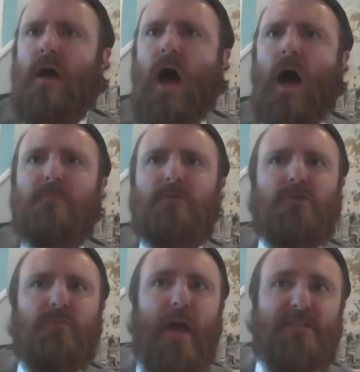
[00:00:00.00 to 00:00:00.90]
Um,
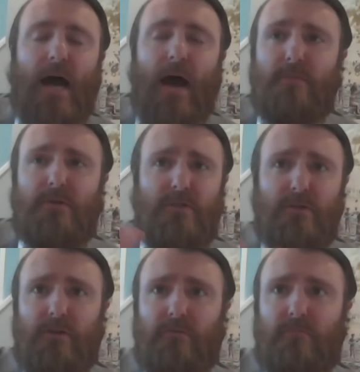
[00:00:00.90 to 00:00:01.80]
do we have time?
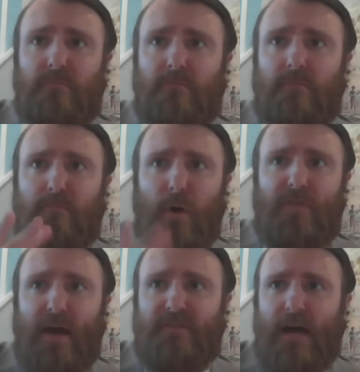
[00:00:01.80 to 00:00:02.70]
Do you
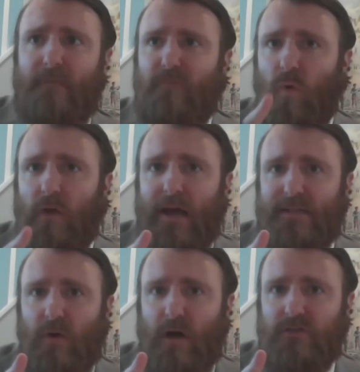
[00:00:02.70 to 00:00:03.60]
both have time for one
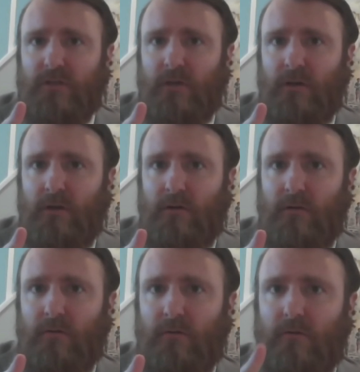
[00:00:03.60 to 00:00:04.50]
last question?
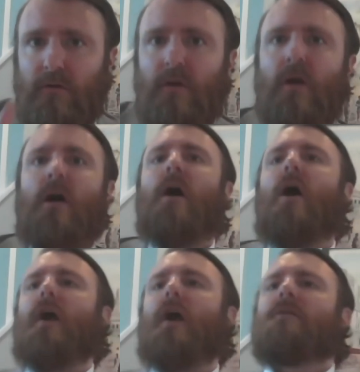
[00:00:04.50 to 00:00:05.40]
Sure.
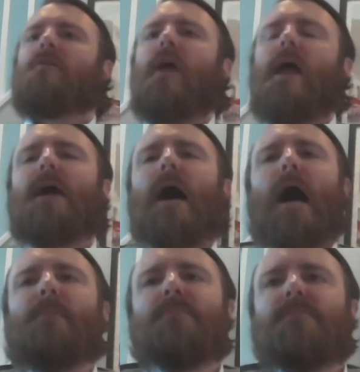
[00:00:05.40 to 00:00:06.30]
Okay, great.
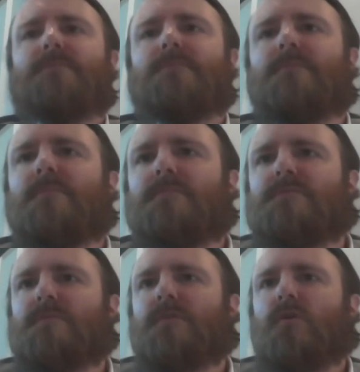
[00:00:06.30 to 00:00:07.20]
Um,
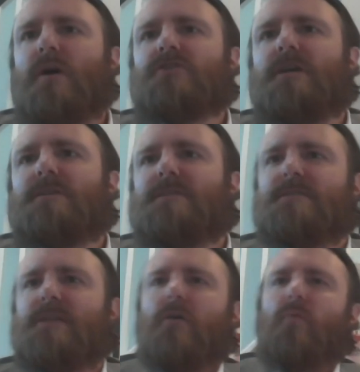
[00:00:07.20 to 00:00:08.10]
question is,
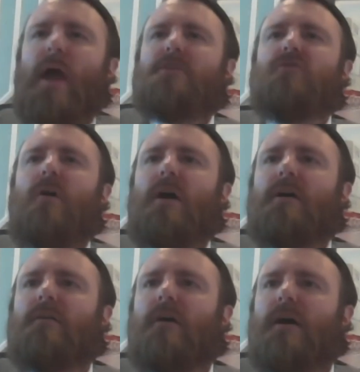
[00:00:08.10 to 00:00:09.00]
is there a way to draw
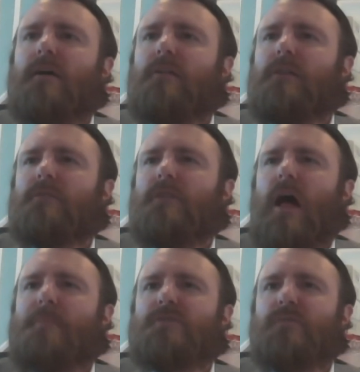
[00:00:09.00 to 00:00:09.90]
a, a clear
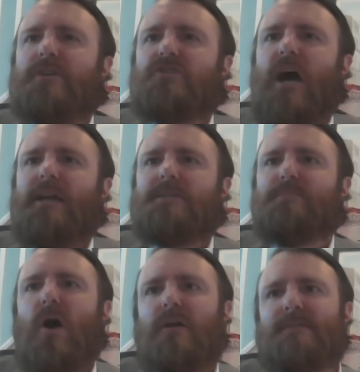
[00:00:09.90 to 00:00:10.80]
line between Chinese
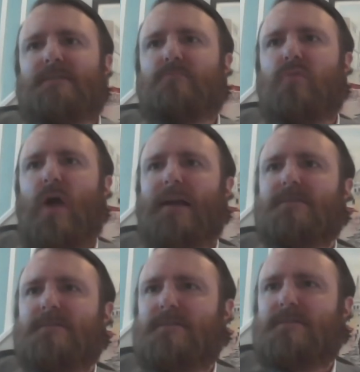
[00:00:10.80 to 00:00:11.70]
policies and
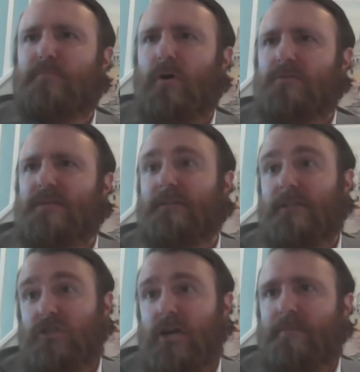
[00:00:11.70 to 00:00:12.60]
practices that pose a
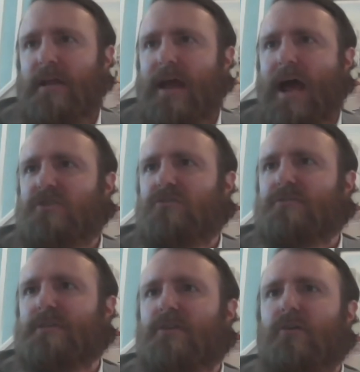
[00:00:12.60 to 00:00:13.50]
legitimate national
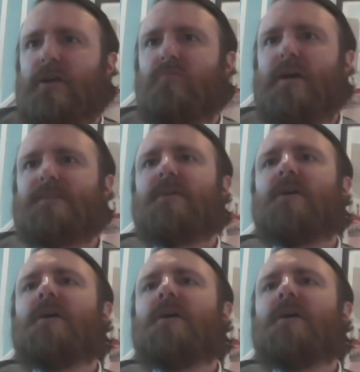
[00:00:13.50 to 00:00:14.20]
security risk